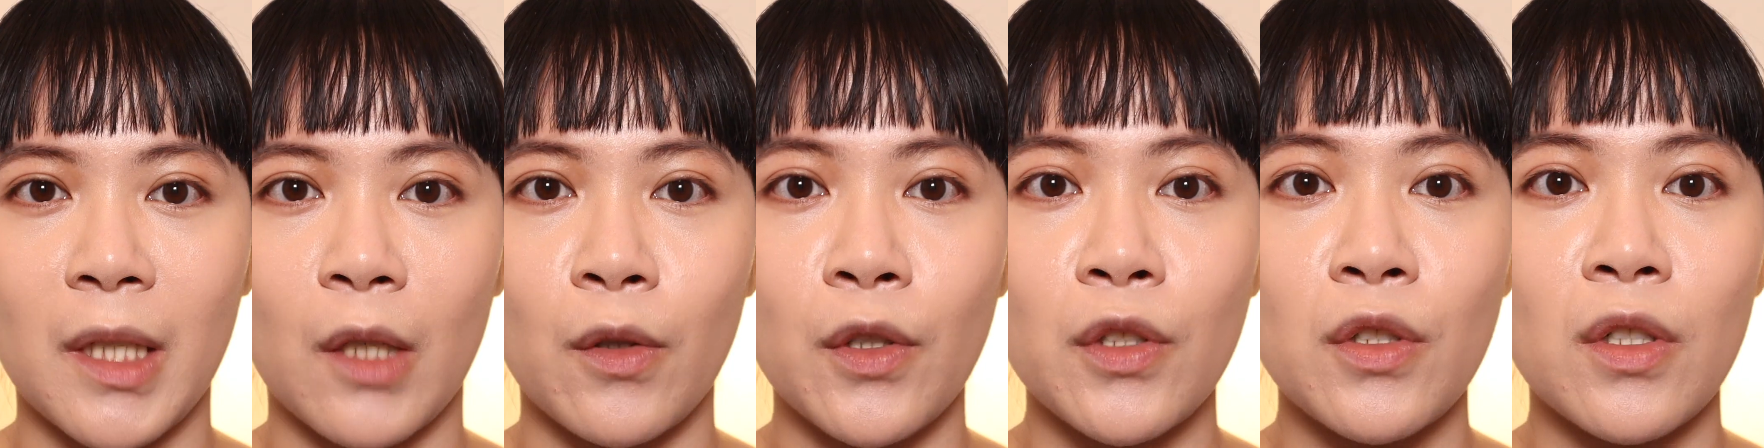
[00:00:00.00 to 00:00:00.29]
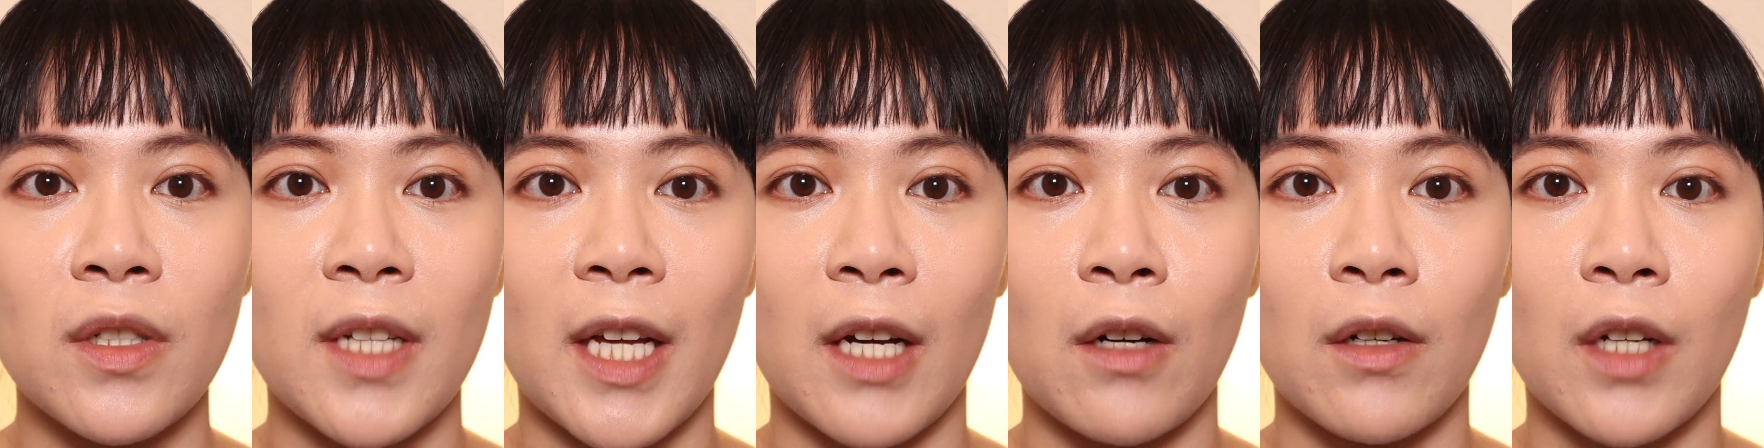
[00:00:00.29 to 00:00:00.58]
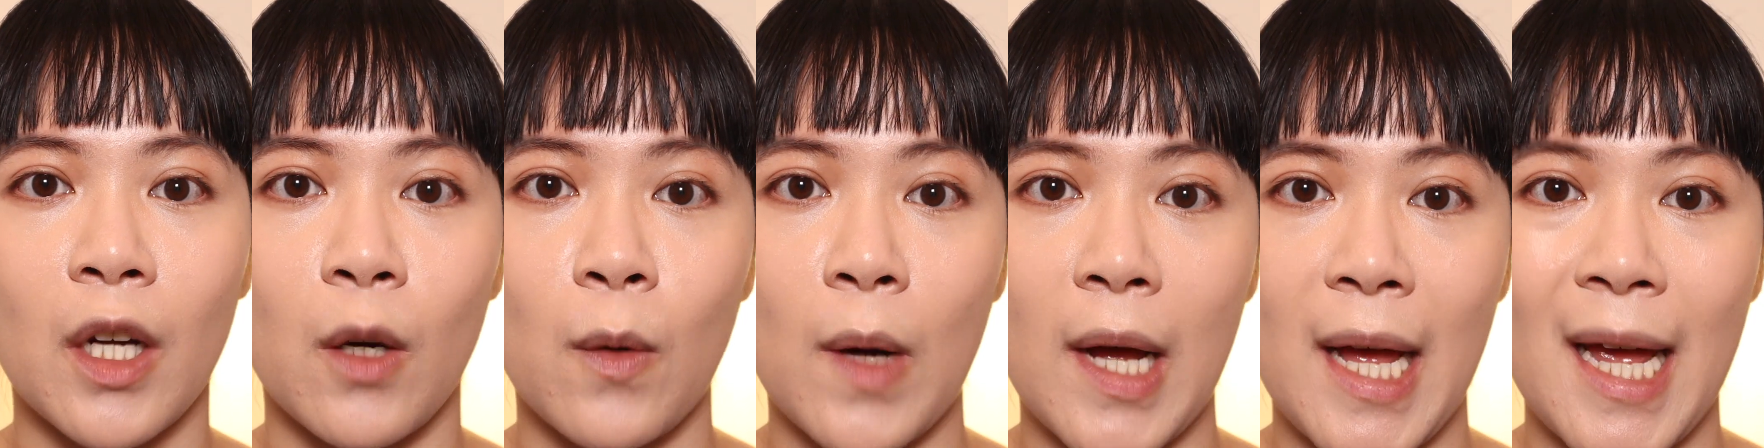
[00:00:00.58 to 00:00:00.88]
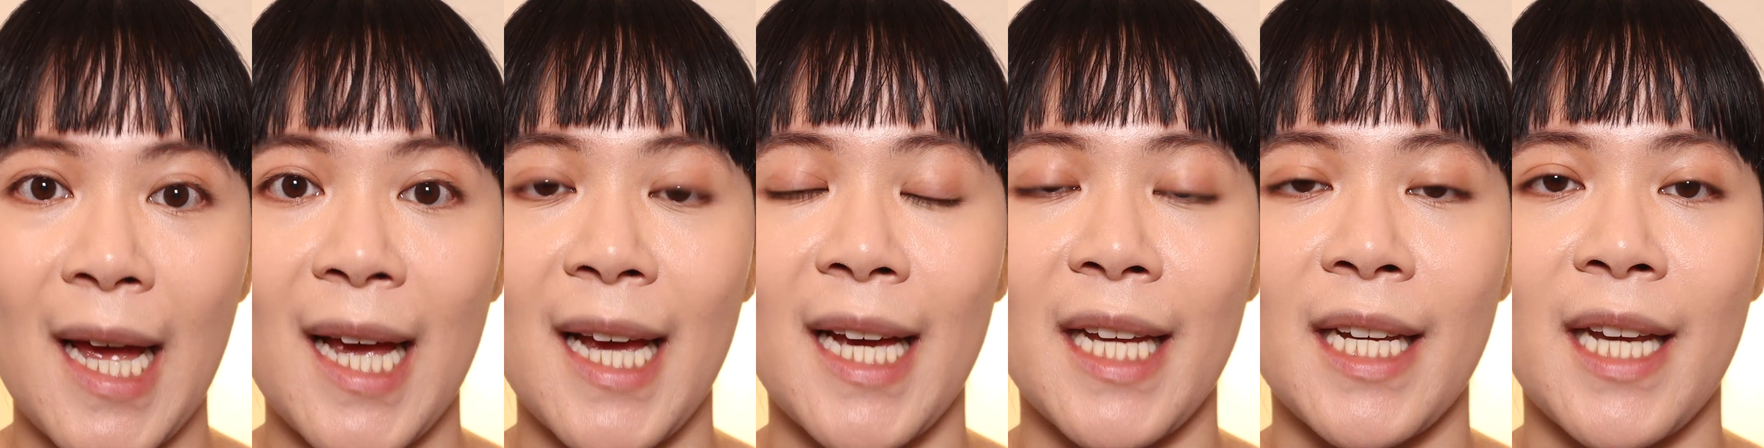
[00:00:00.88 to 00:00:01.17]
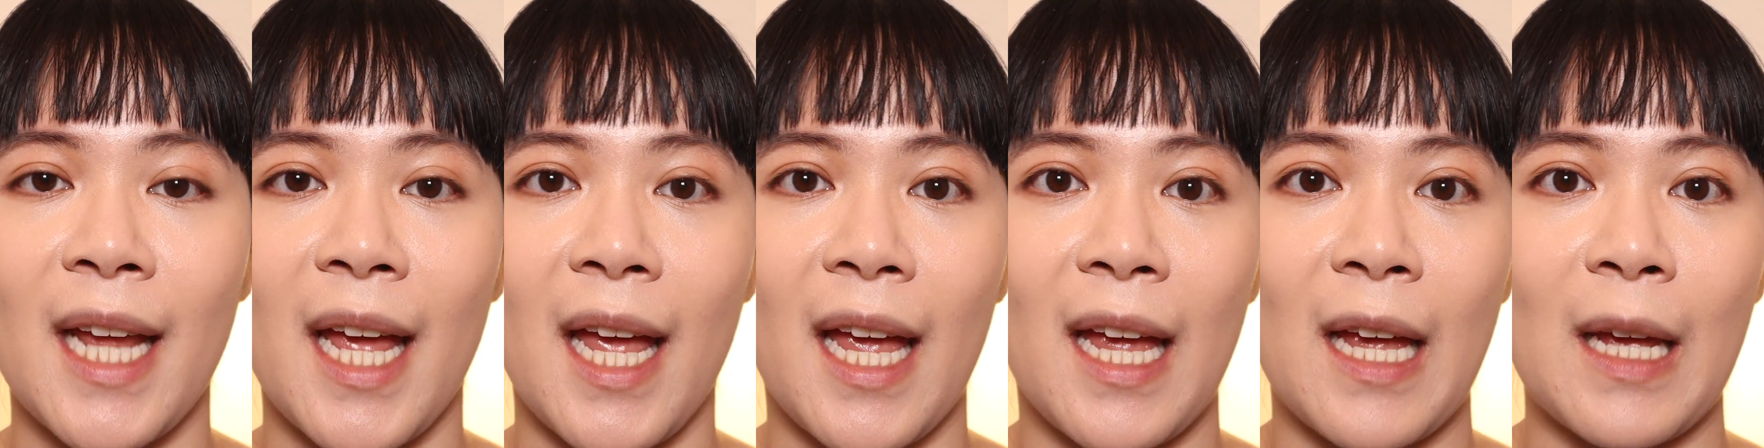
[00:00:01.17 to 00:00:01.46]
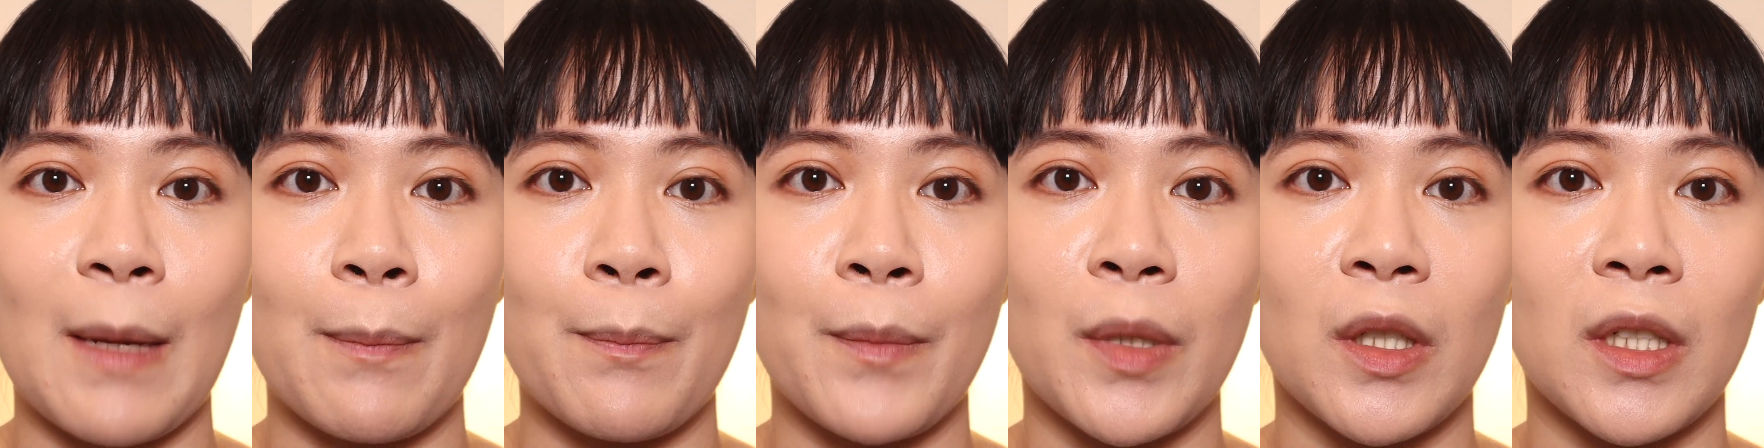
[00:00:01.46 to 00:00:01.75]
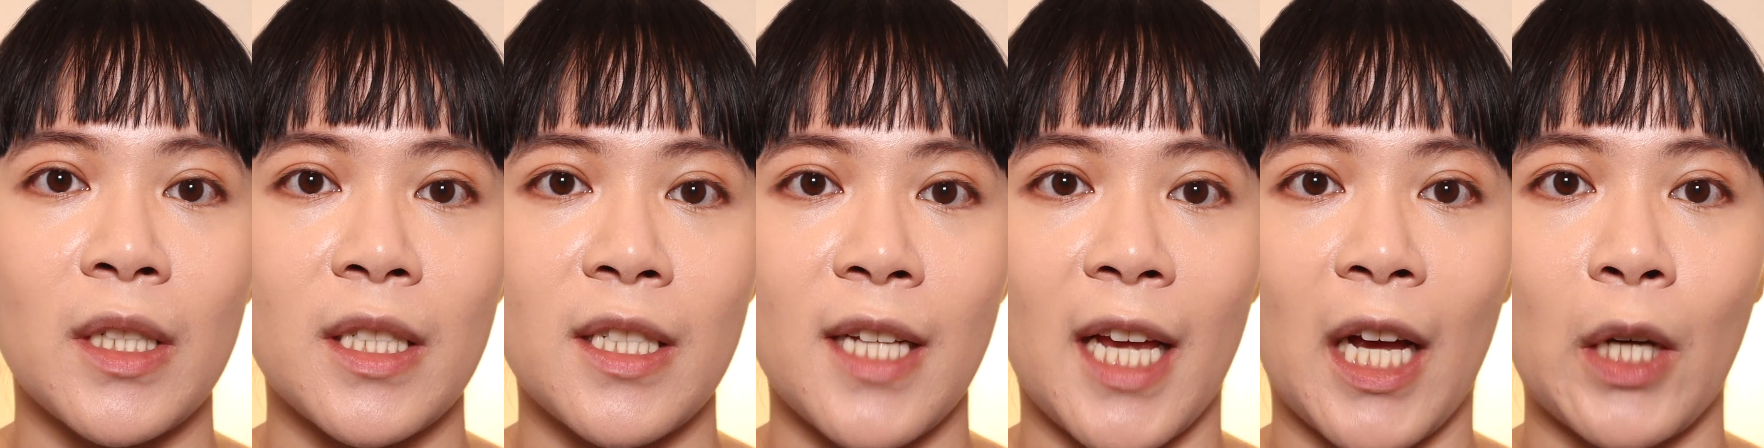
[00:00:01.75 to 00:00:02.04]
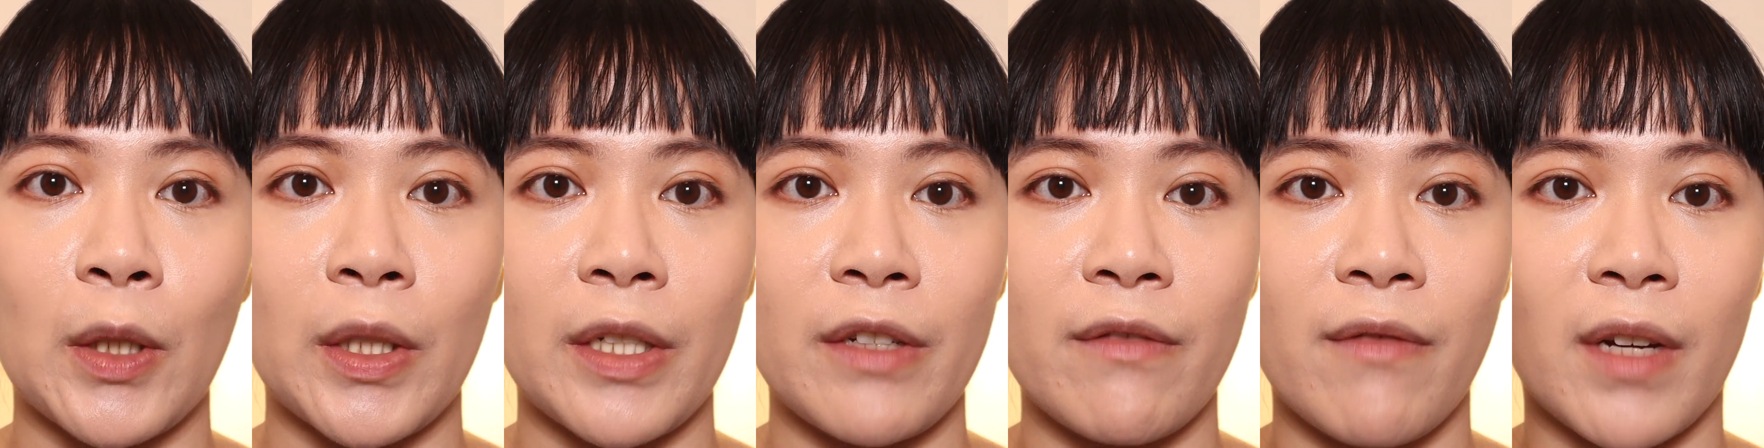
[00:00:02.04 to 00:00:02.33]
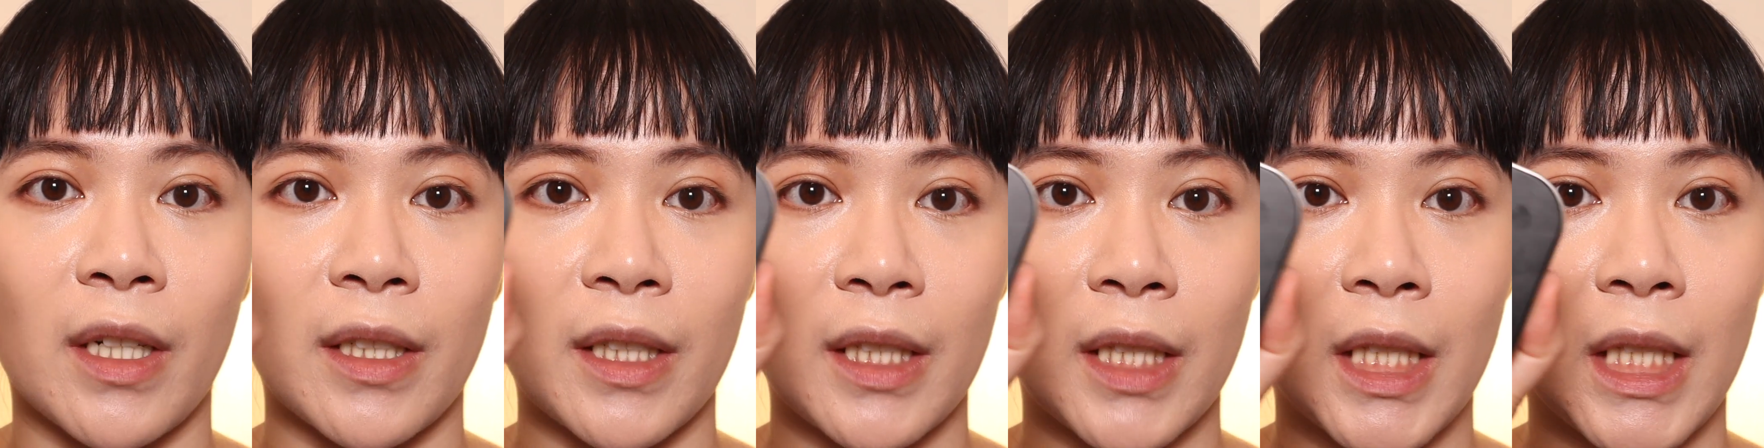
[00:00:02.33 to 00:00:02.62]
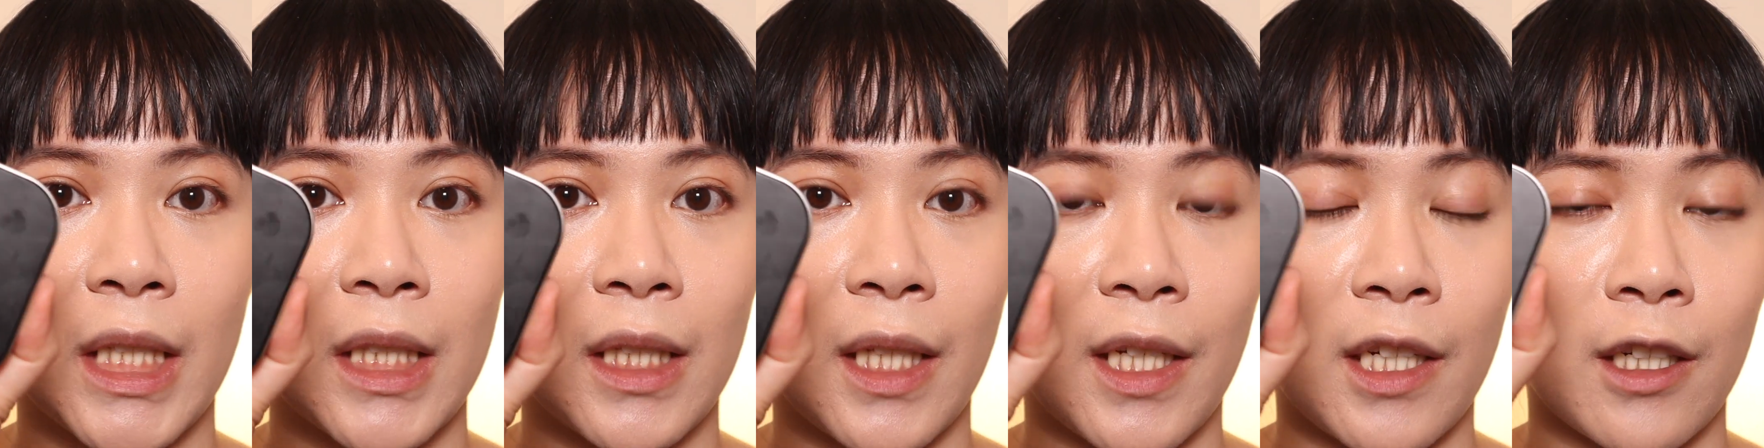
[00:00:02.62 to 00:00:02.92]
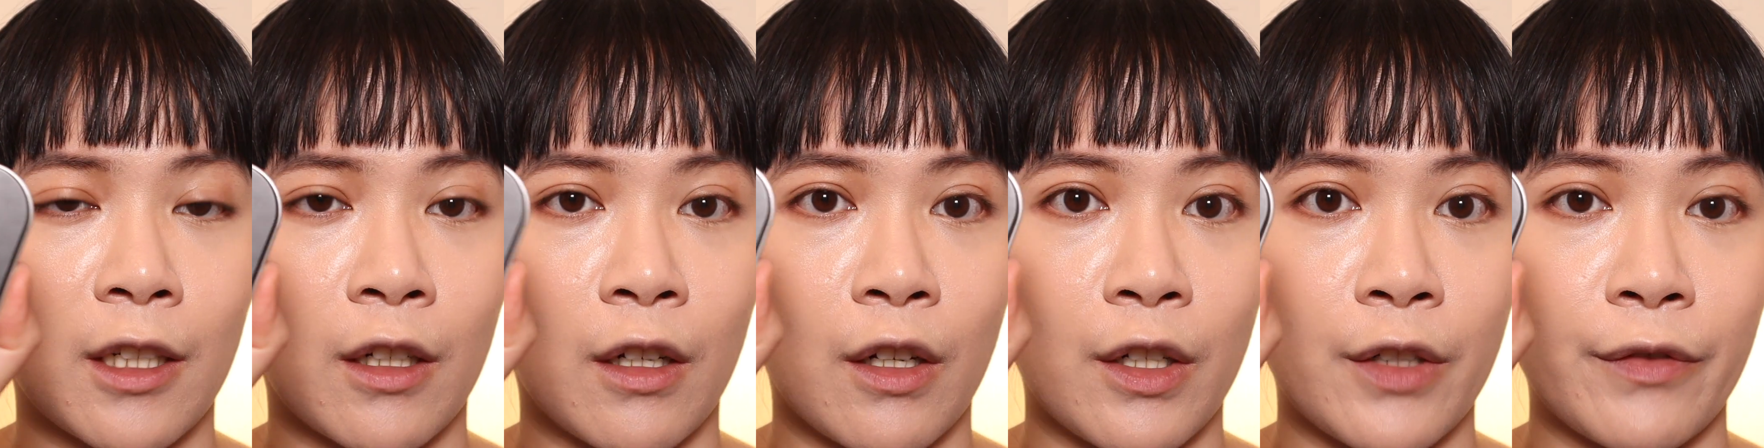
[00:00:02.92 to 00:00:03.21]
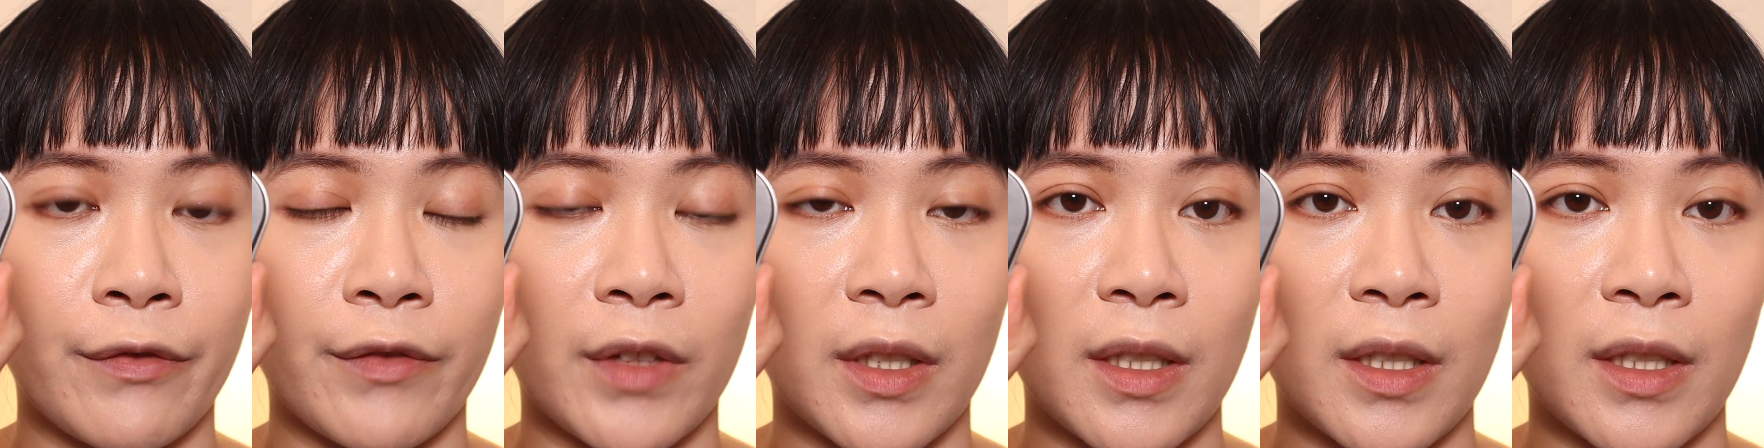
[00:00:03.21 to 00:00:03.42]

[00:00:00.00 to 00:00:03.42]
going to now go ahead and put down a very thin layer of